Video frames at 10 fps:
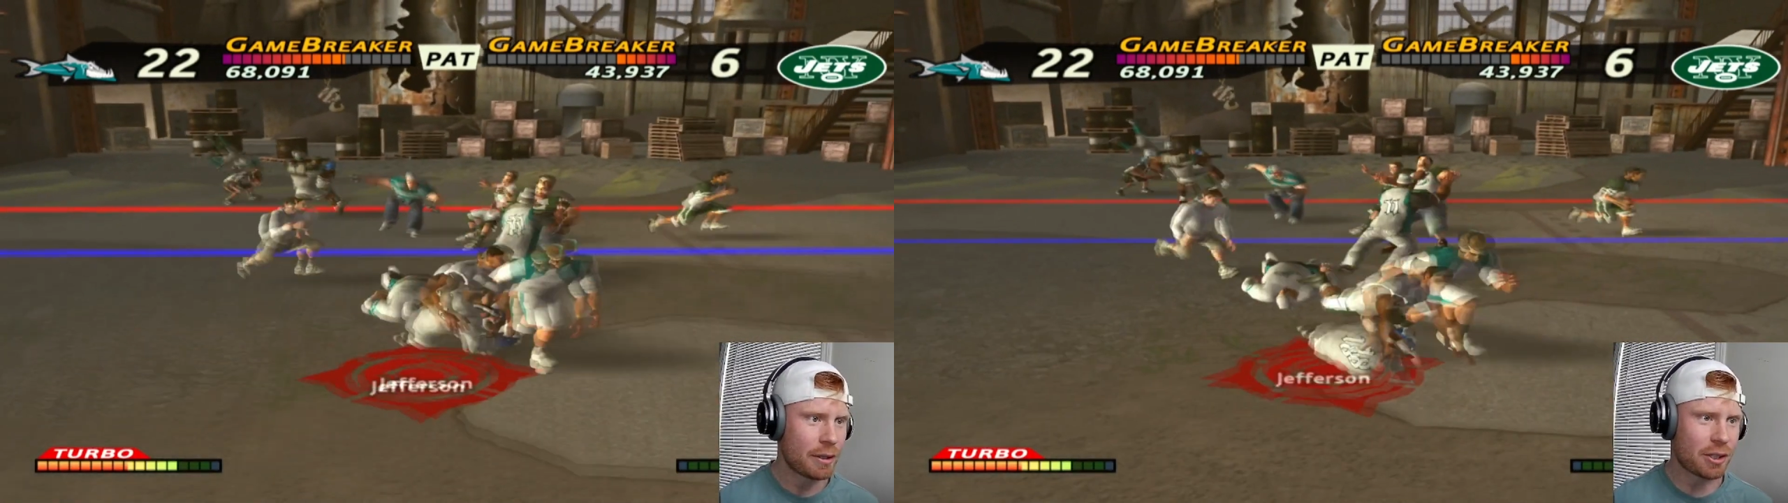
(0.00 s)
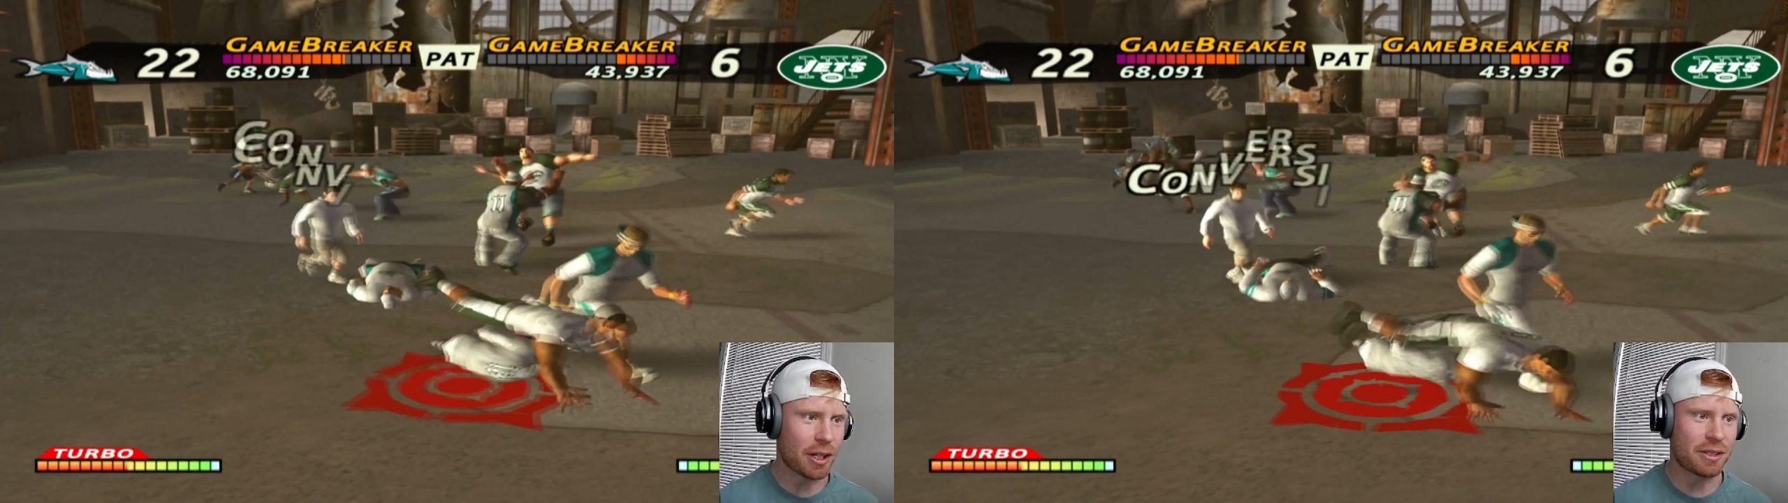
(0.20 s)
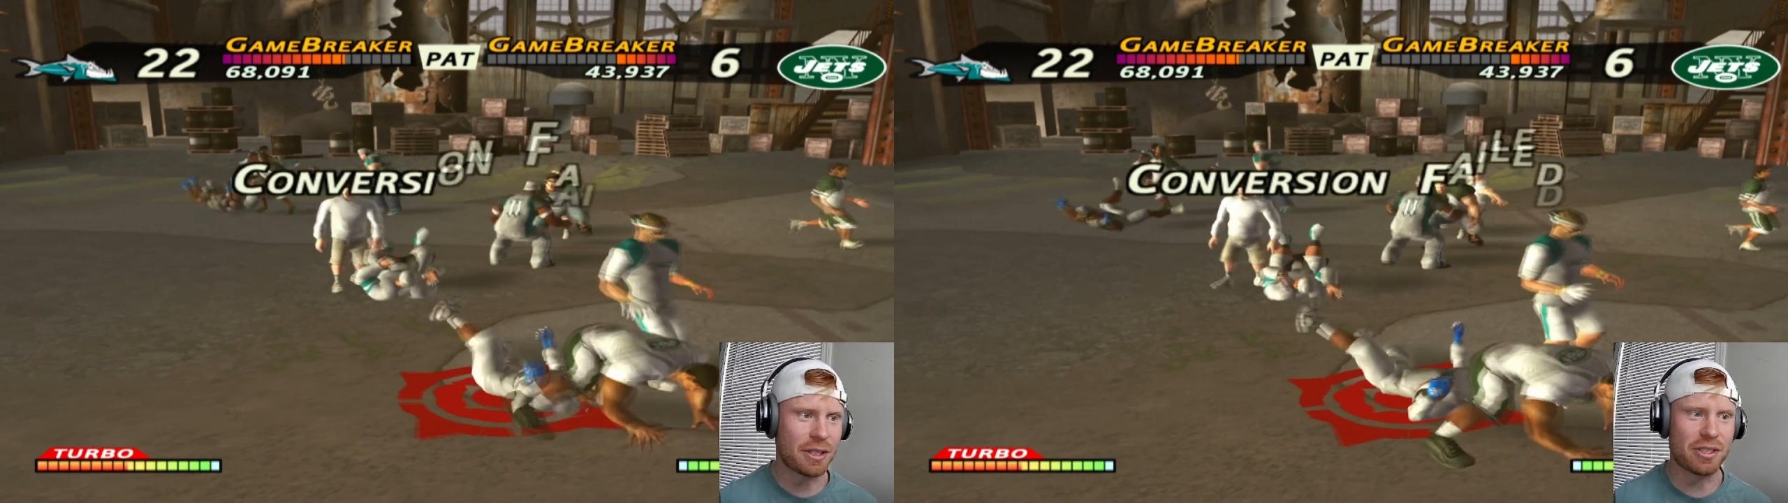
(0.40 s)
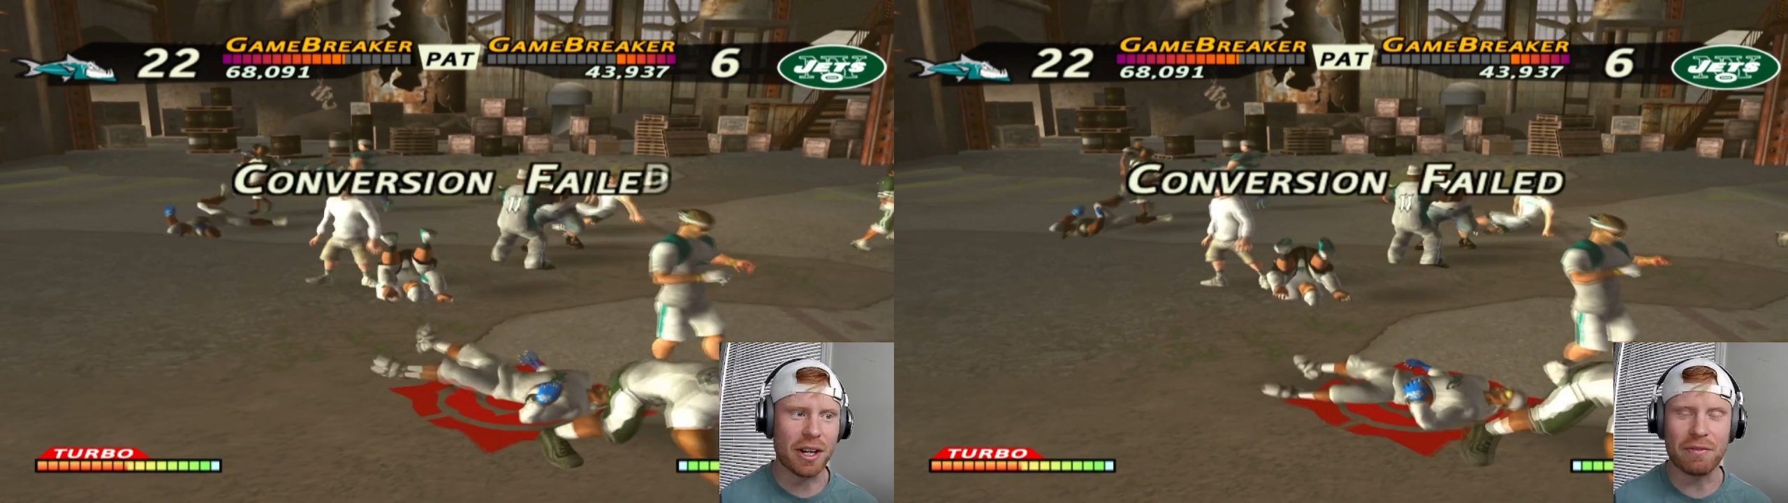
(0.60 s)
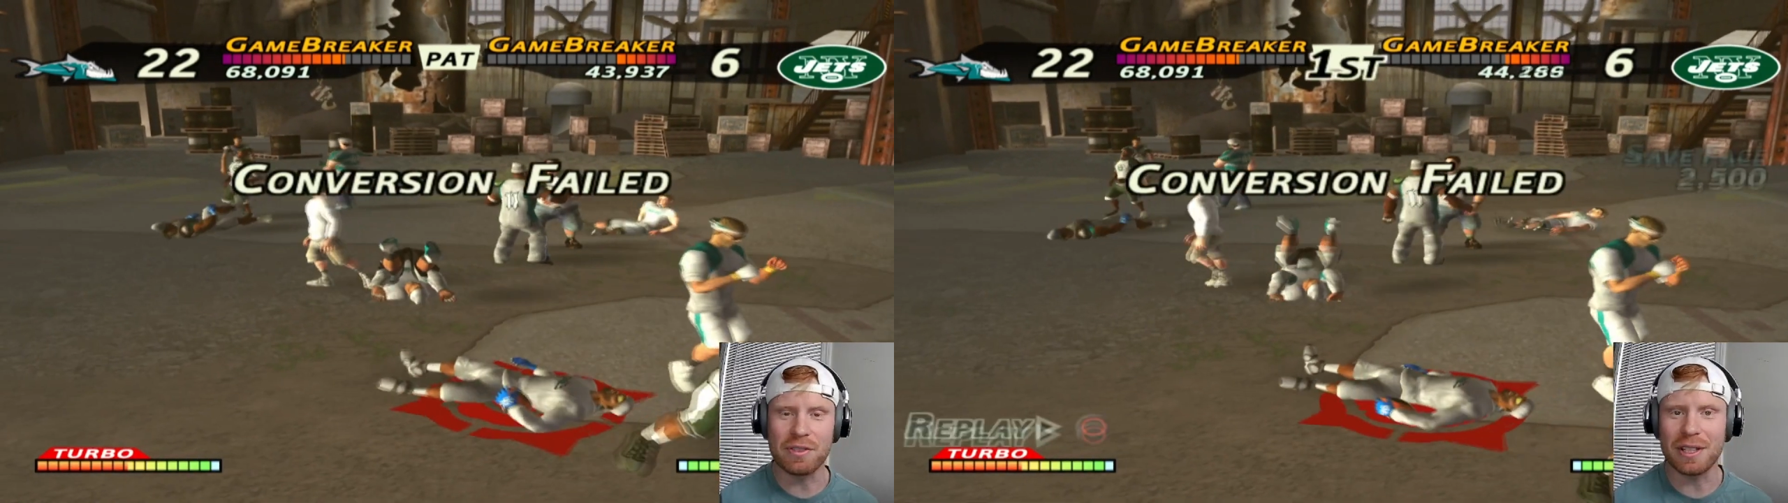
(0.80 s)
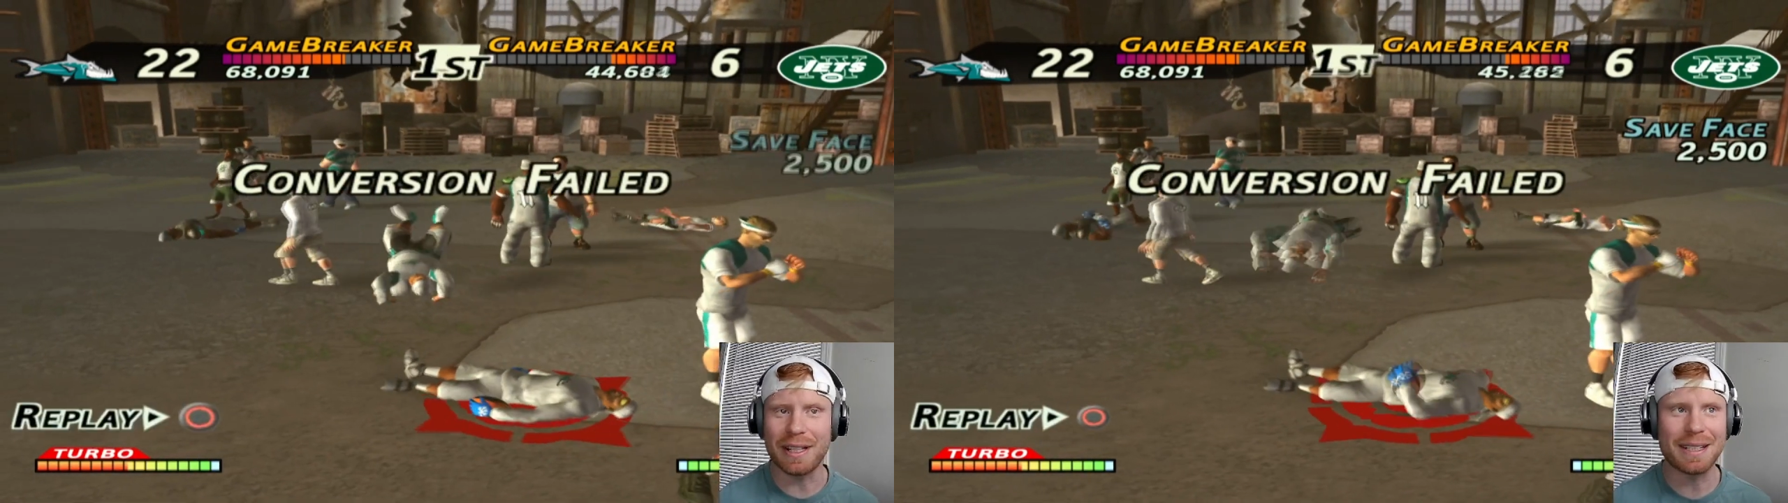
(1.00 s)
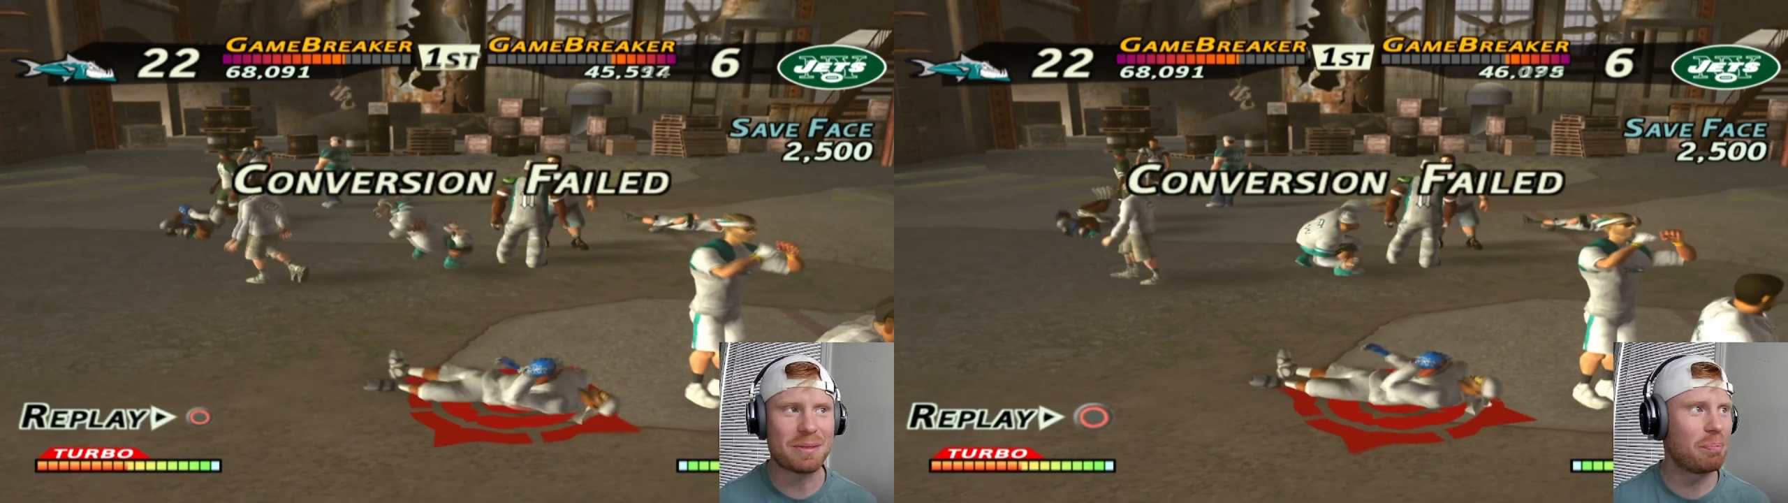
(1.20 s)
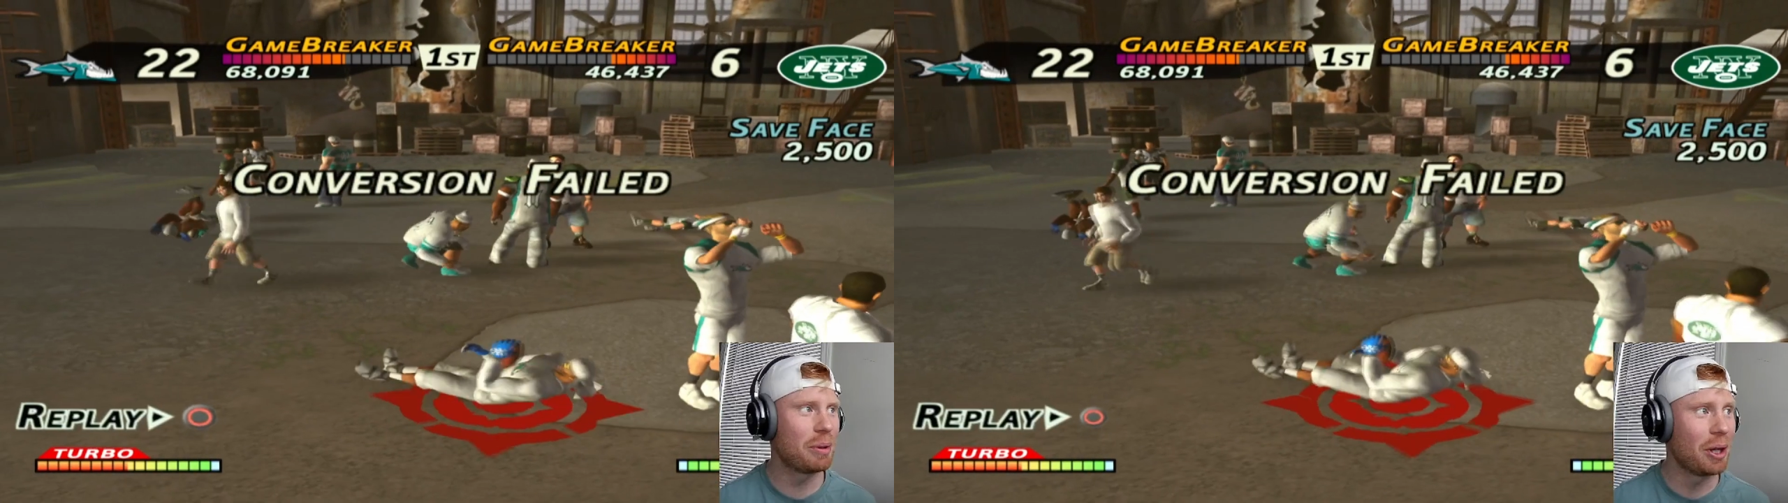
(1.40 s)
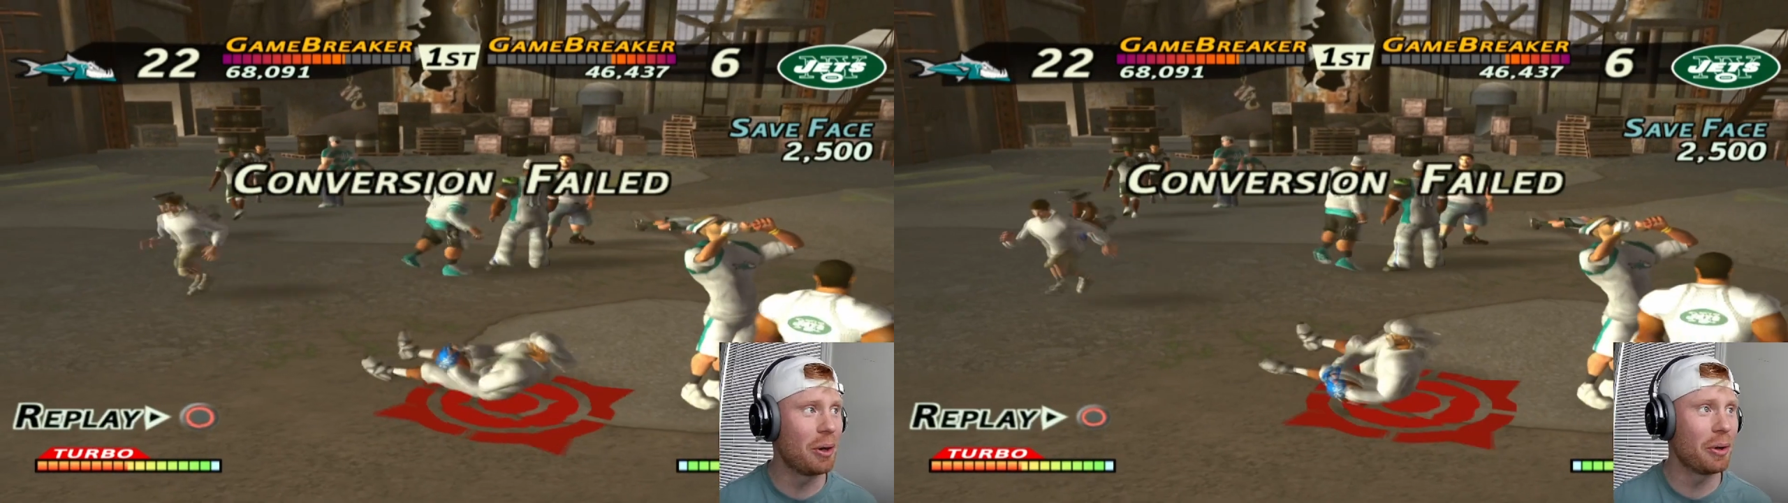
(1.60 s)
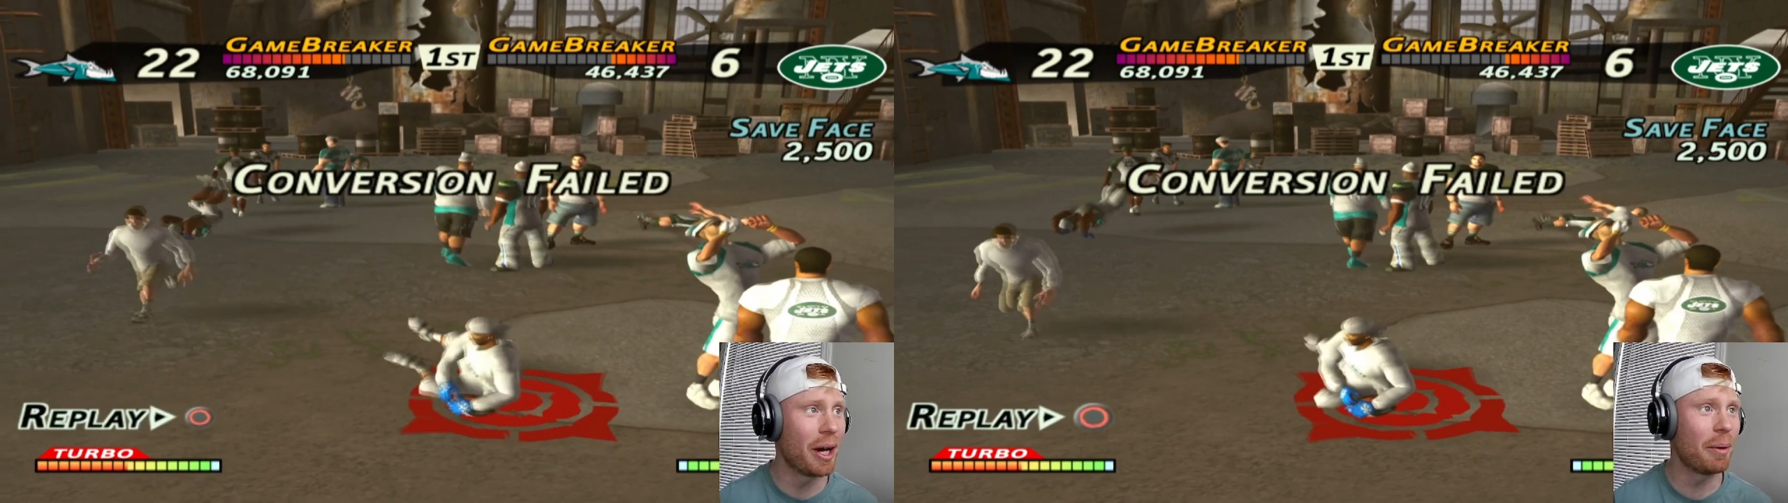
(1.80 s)
Justin Jefferson gets
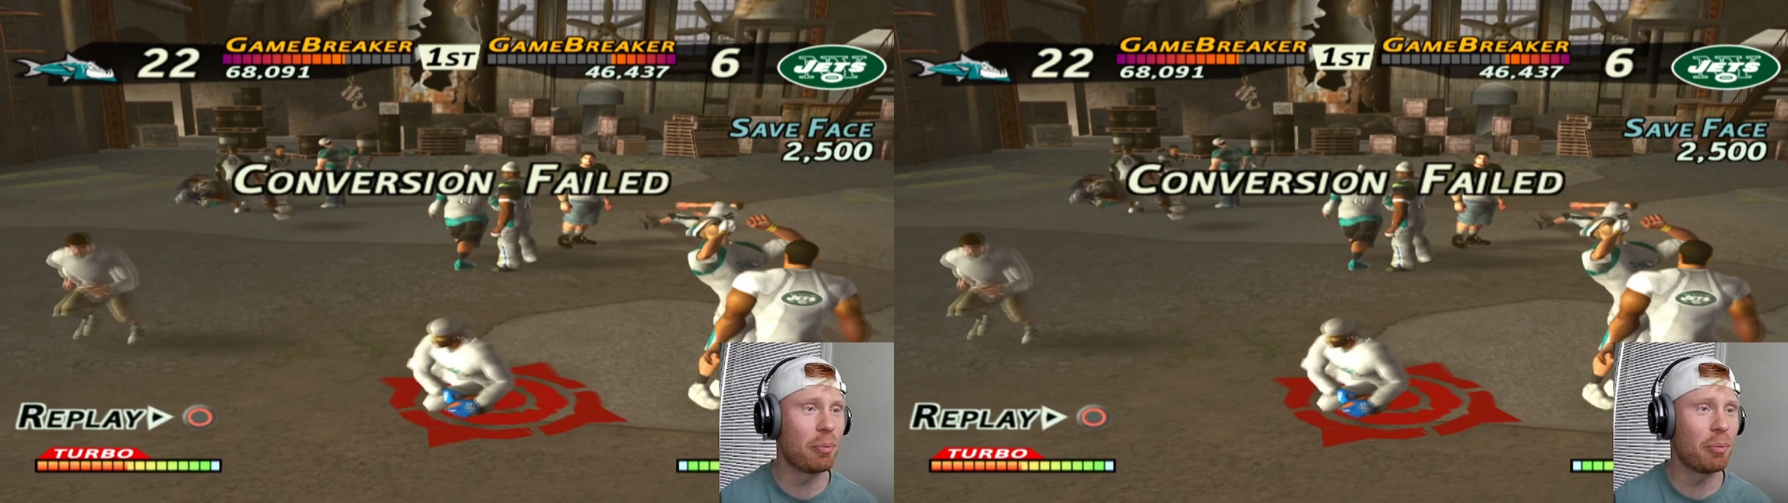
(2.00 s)
blown up.